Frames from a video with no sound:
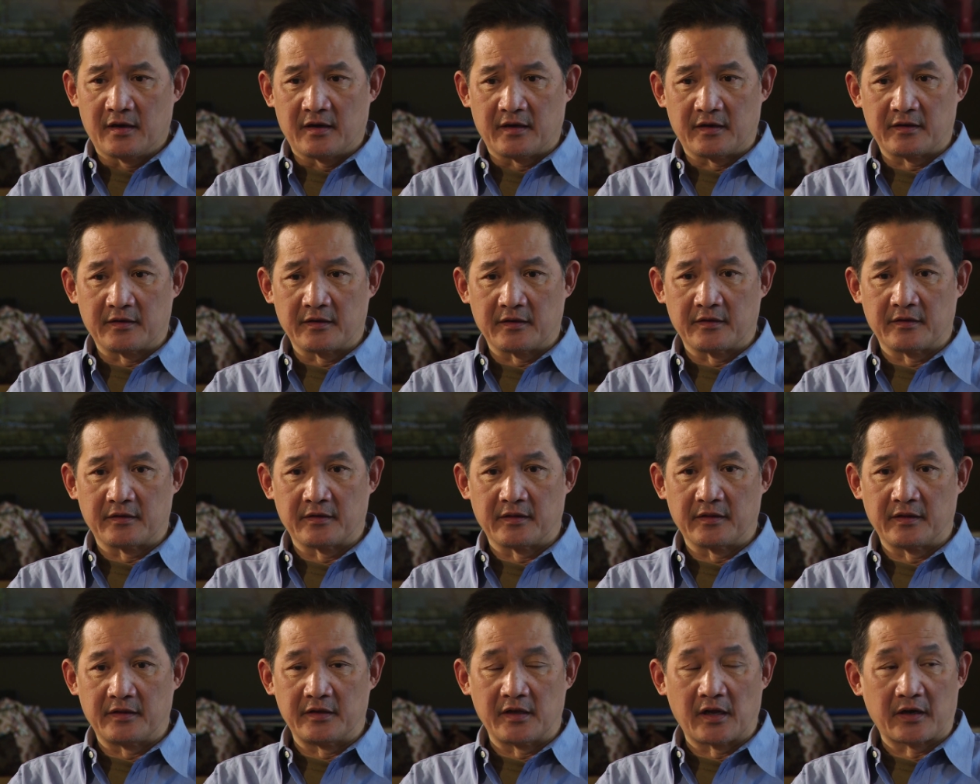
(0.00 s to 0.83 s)
uh,
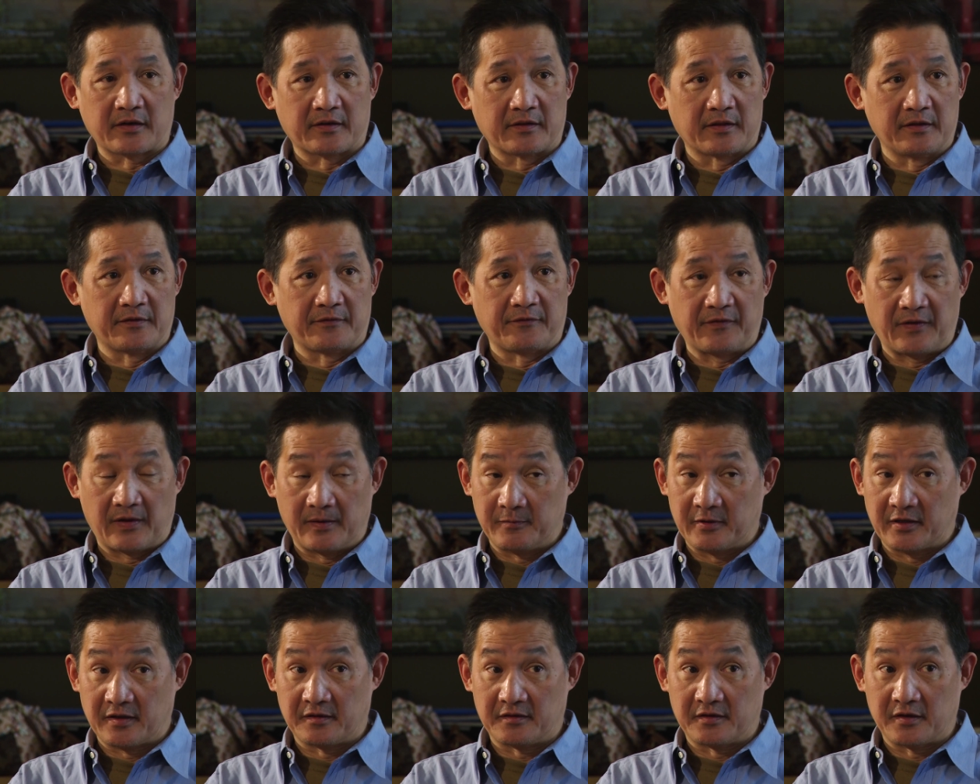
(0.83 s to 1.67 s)
the
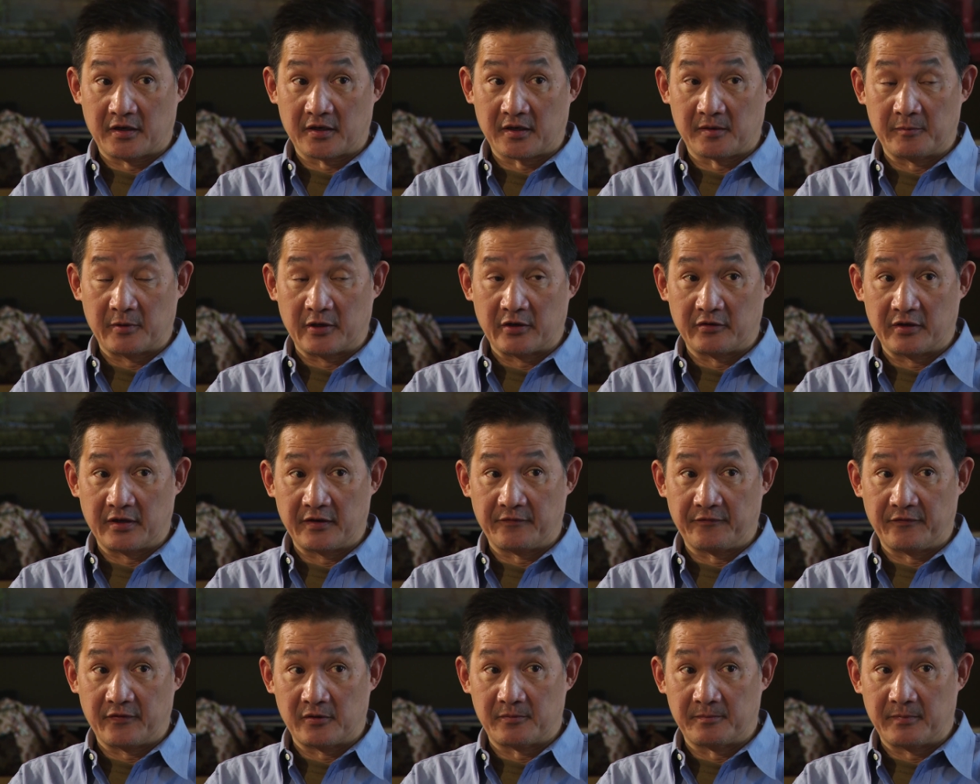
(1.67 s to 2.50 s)
famous documentary
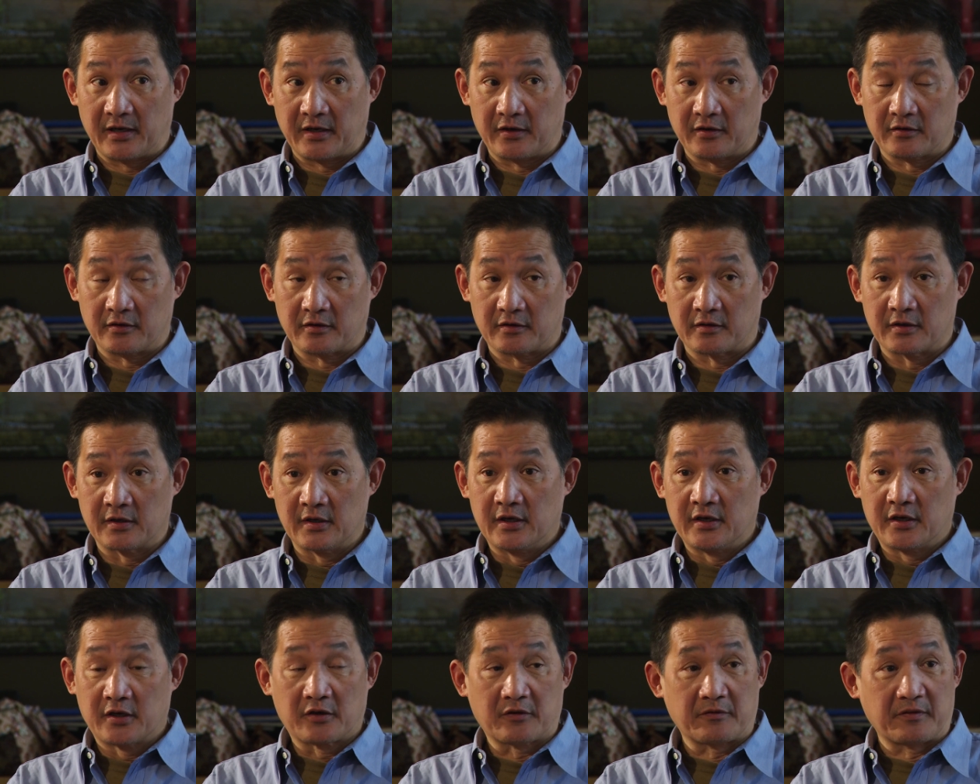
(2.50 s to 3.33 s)
filmmaker
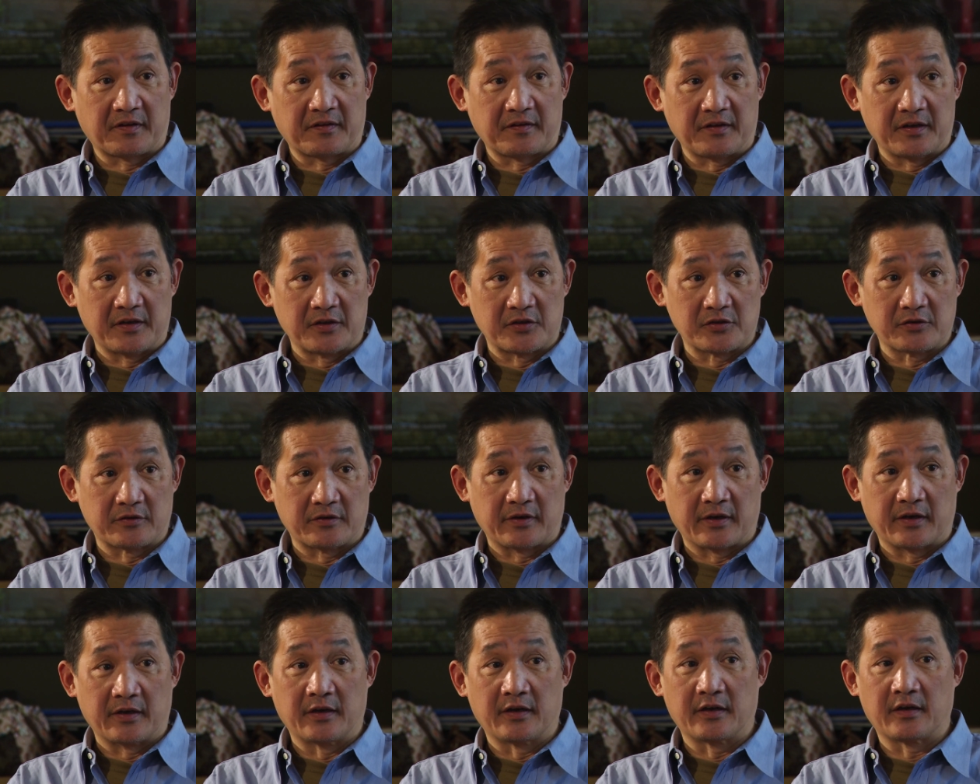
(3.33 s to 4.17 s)
Christine
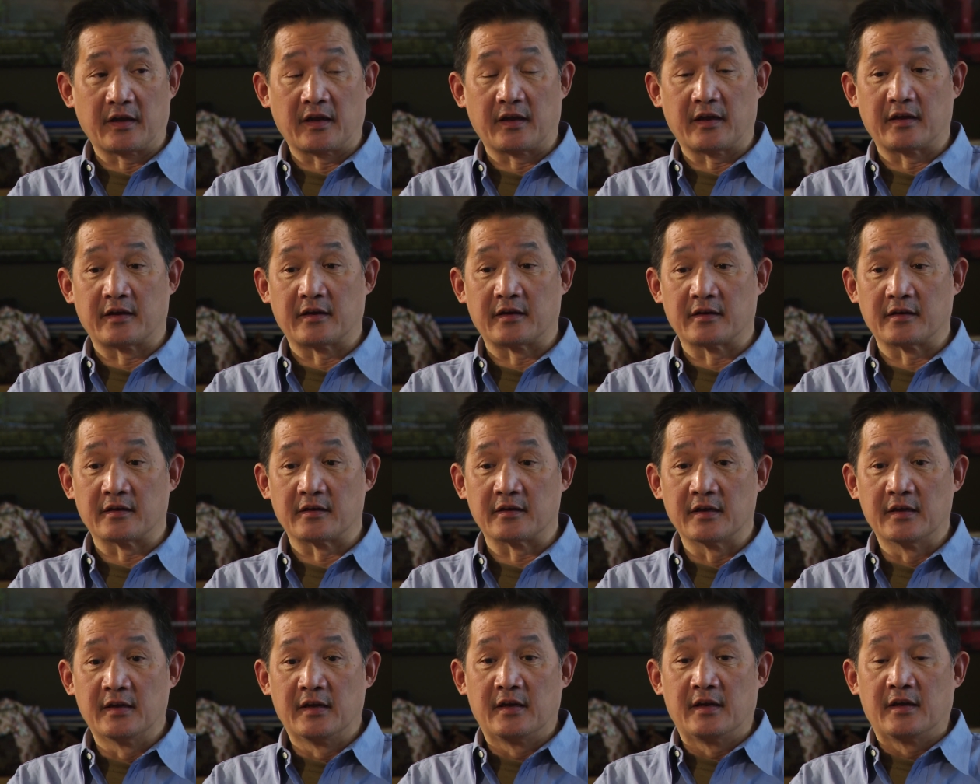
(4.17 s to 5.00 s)
Choy. And,
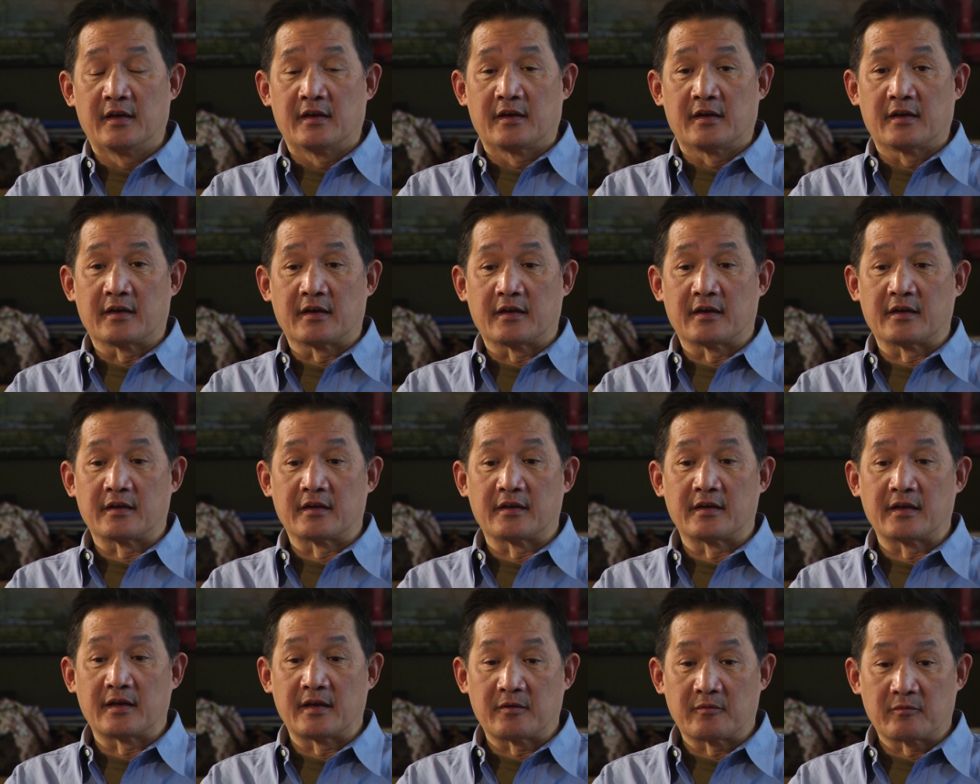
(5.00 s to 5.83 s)

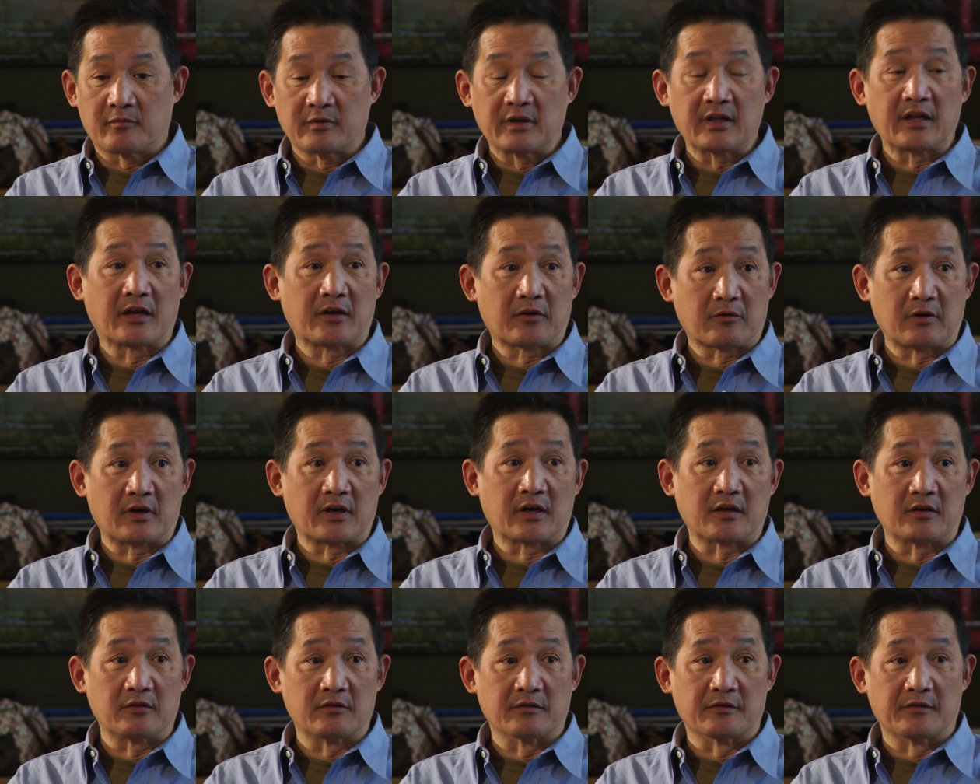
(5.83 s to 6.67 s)
and it really
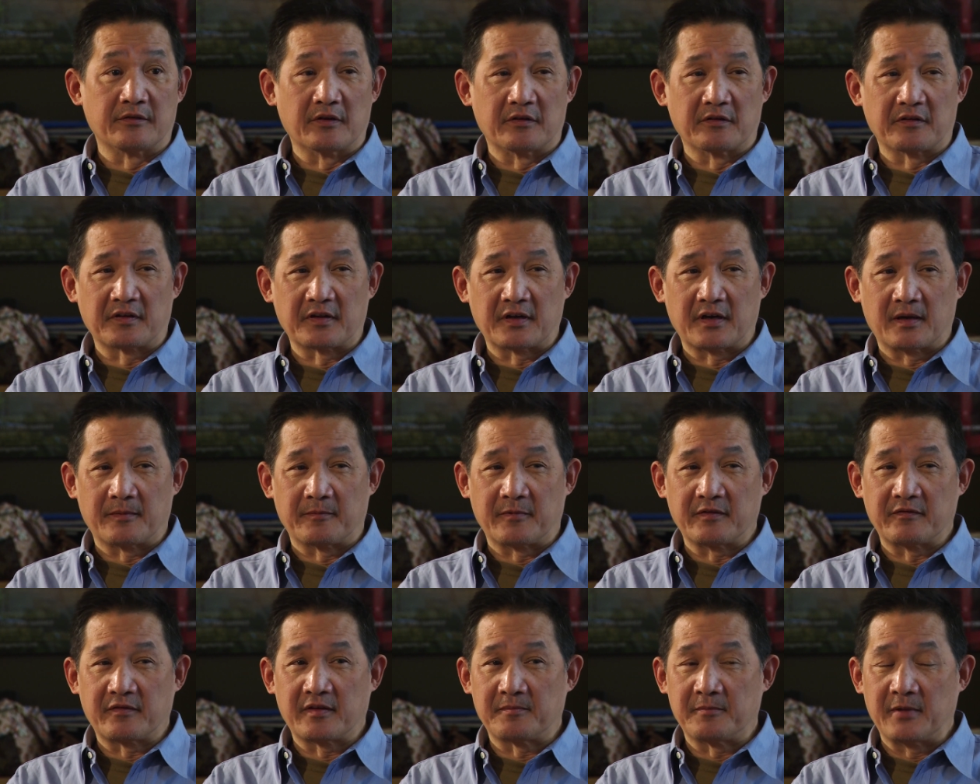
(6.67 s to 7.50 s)
chronicled those times.
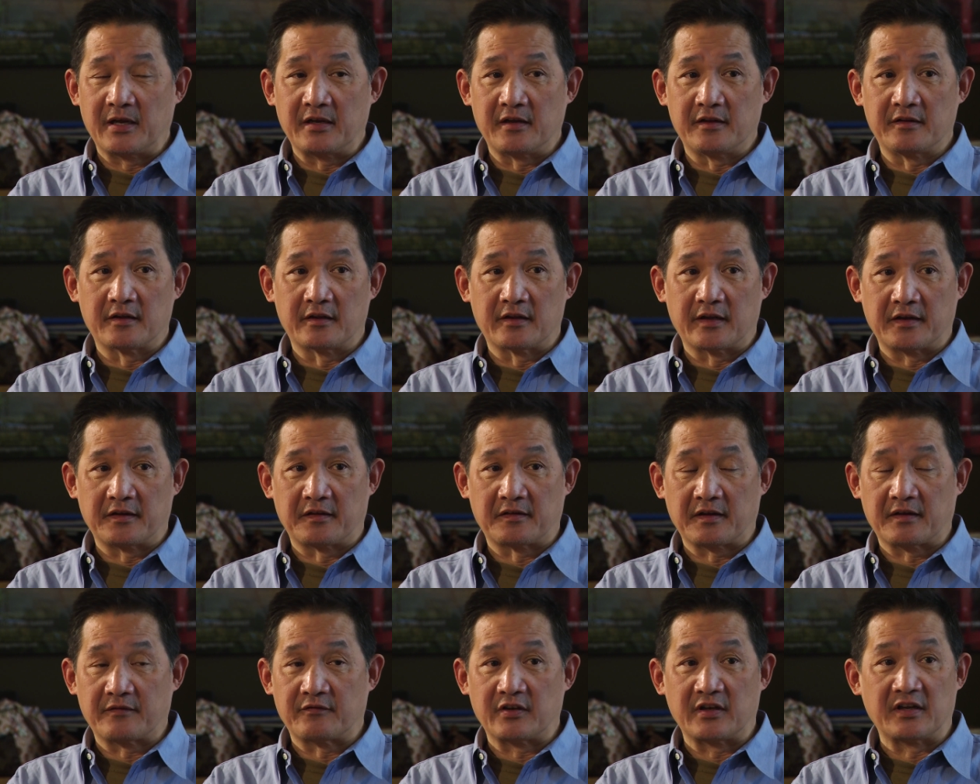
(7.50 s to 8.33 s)
It was made in the late
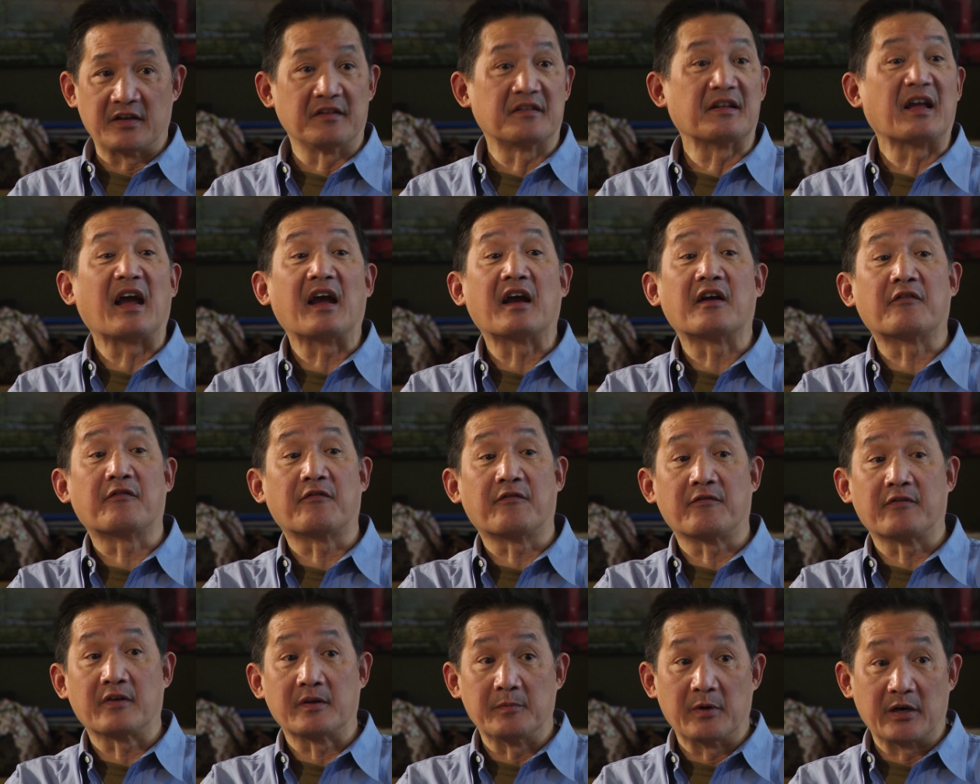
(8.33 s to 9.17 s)
70s.
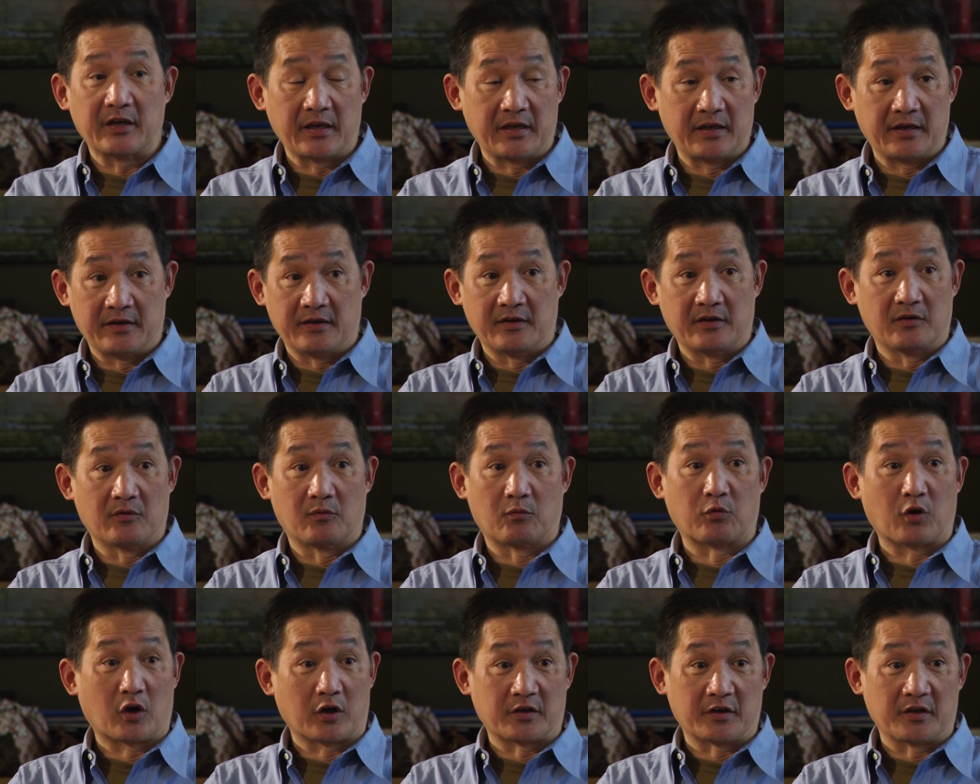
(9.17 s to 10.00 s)
Everybody
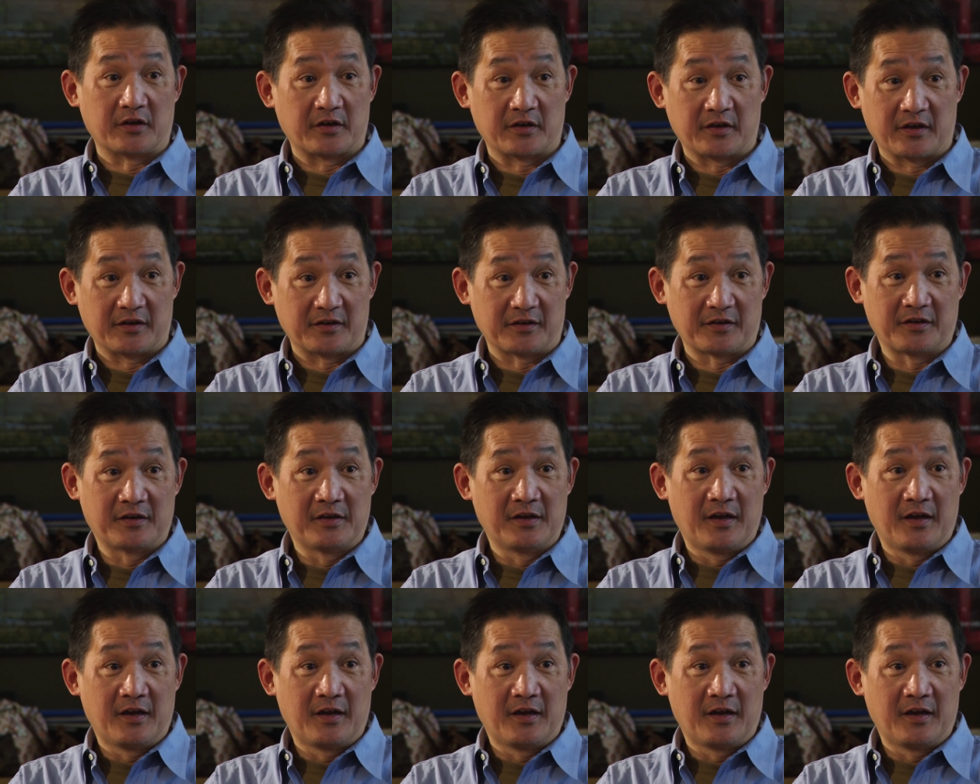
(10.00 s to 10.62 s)
worked on it